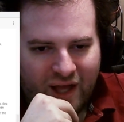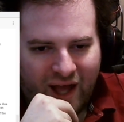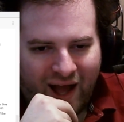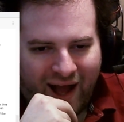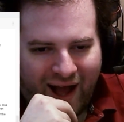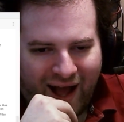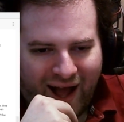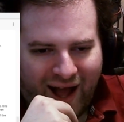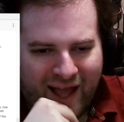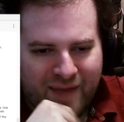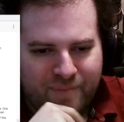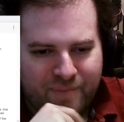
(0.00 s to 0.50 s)

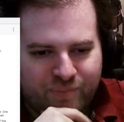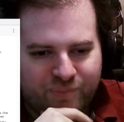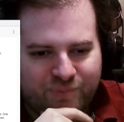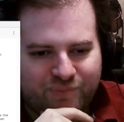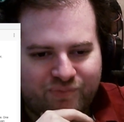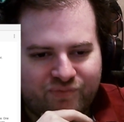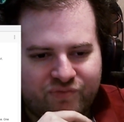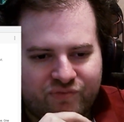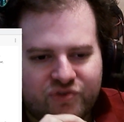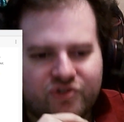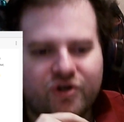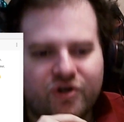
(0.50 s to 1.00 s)
I
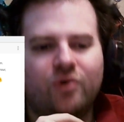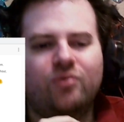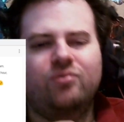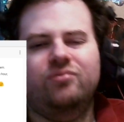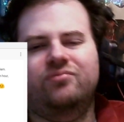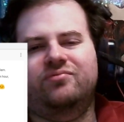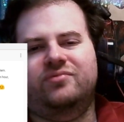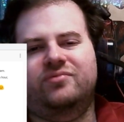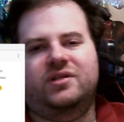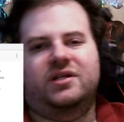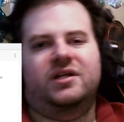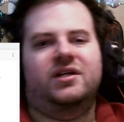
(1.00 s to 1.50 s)

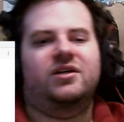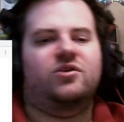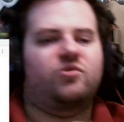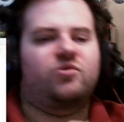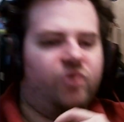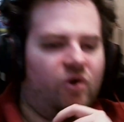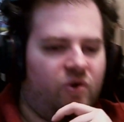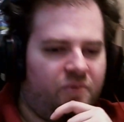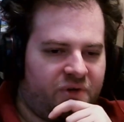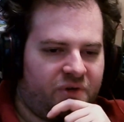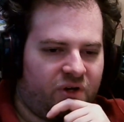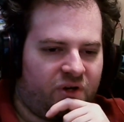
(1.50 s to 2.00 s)
don't
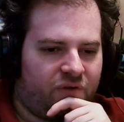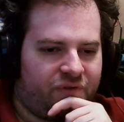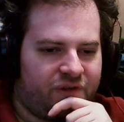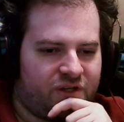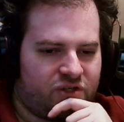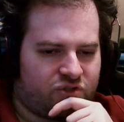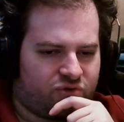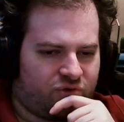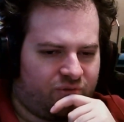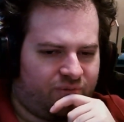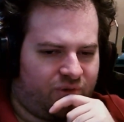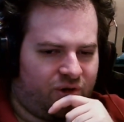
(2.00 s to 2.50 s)
quote me on
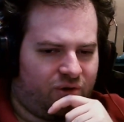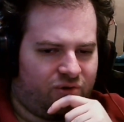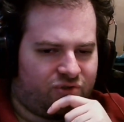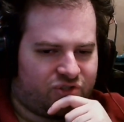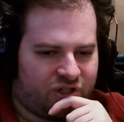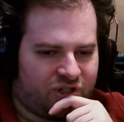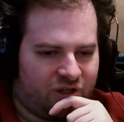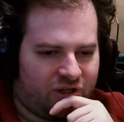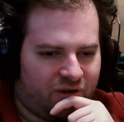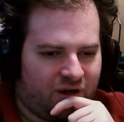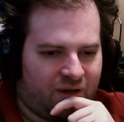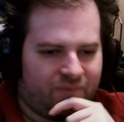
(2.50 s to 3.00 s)
this one,
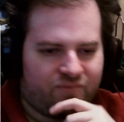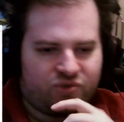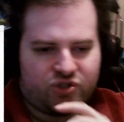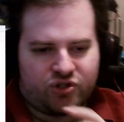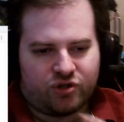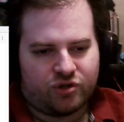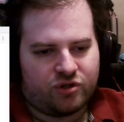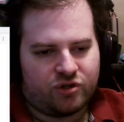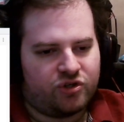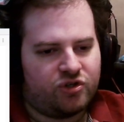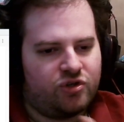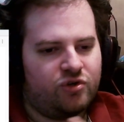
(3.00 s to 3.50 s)
Mojo. I'm
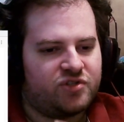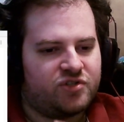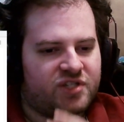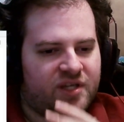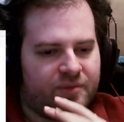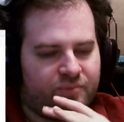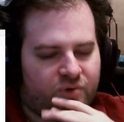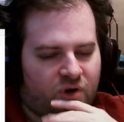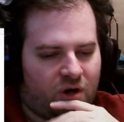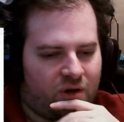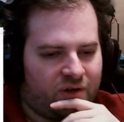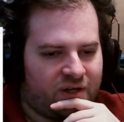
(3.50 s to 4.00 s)
sure News can
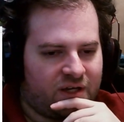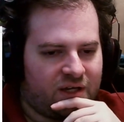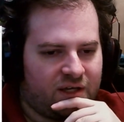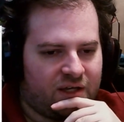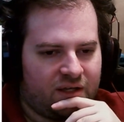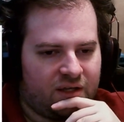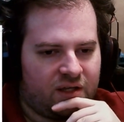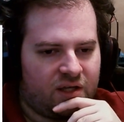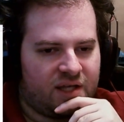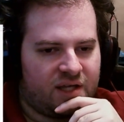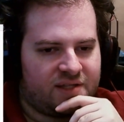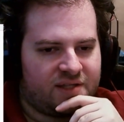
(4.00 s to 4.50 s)
probably
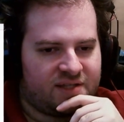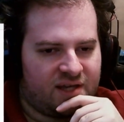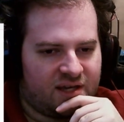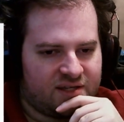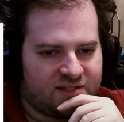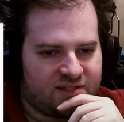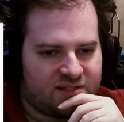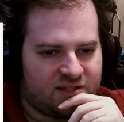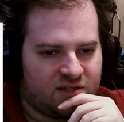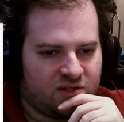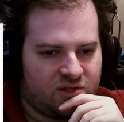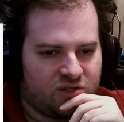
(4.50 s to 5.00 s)

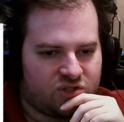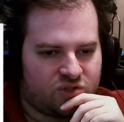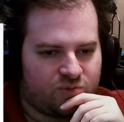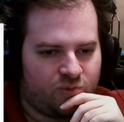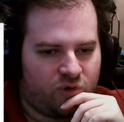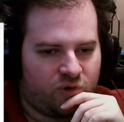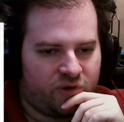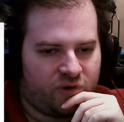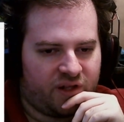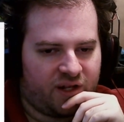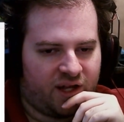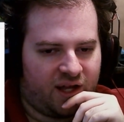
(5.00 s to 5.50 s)
attest to this
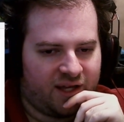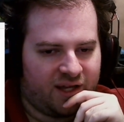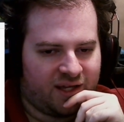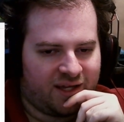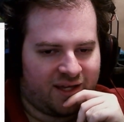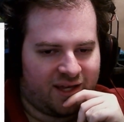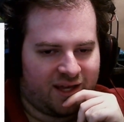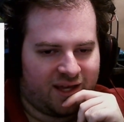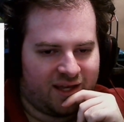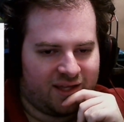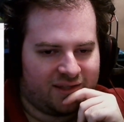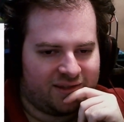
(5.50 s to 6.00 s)
more than I
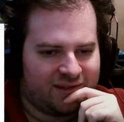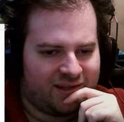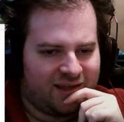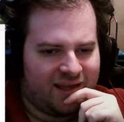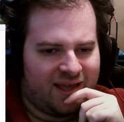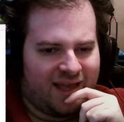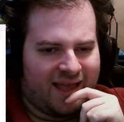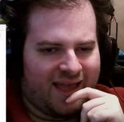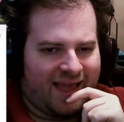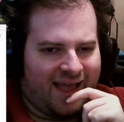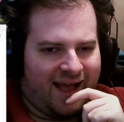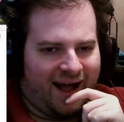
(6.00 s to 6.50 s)
can.
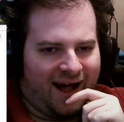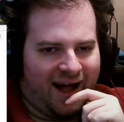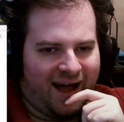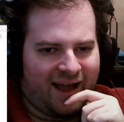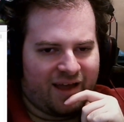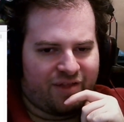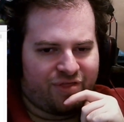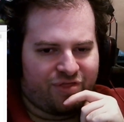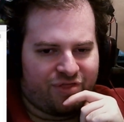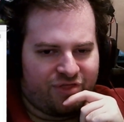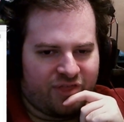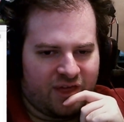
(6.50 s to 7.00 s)
I
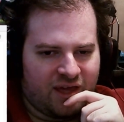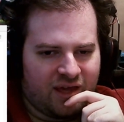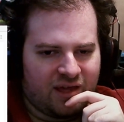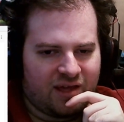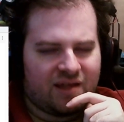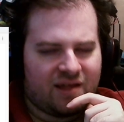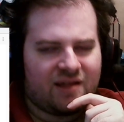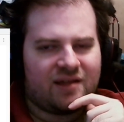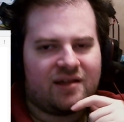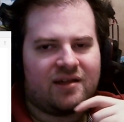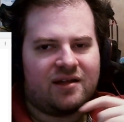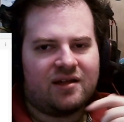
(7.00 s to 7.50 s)

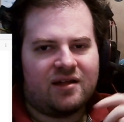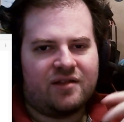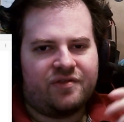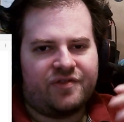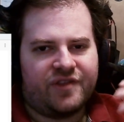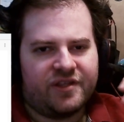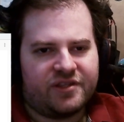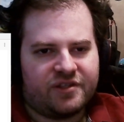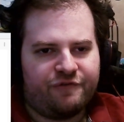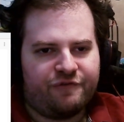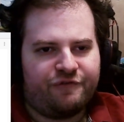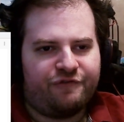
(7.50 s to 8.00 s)
think
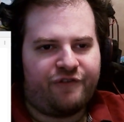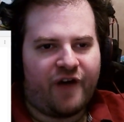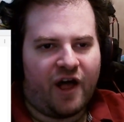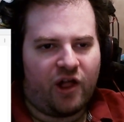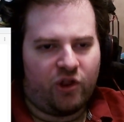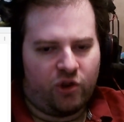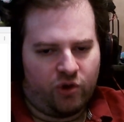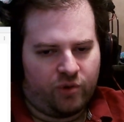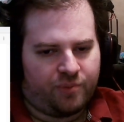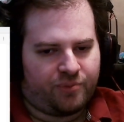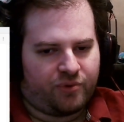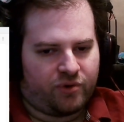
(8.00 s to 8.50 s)
the
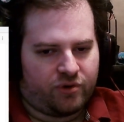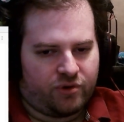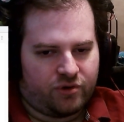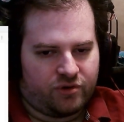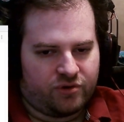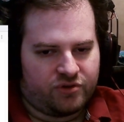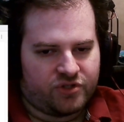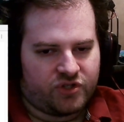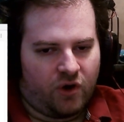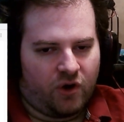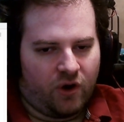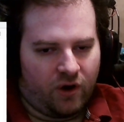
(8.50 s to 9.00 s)

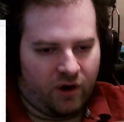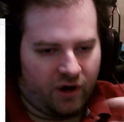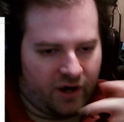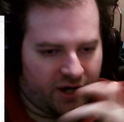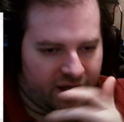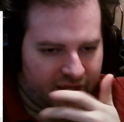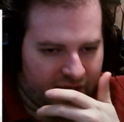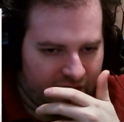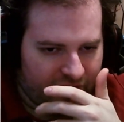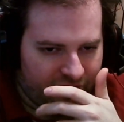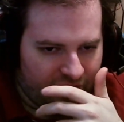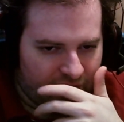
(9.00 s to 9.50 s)
developers are
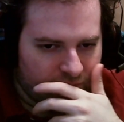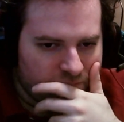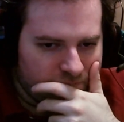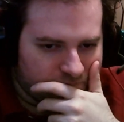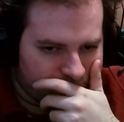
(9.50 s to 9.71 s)
given